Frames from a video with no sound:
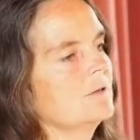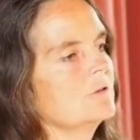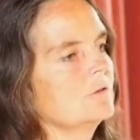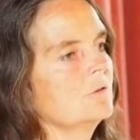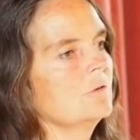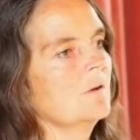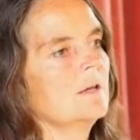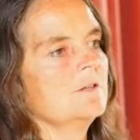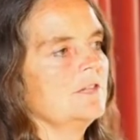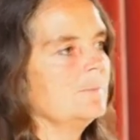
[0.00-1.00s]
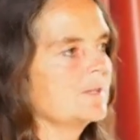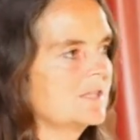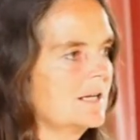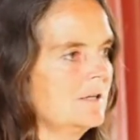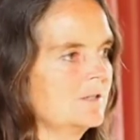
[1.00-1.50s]
into deeper
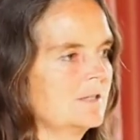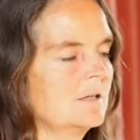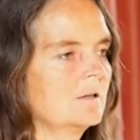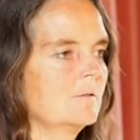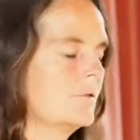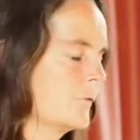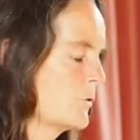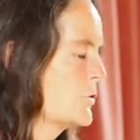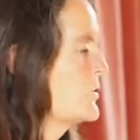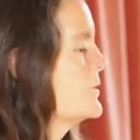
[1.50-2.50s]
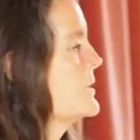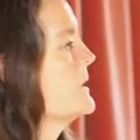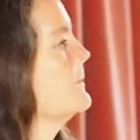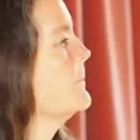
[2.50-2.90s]
states of consciousness and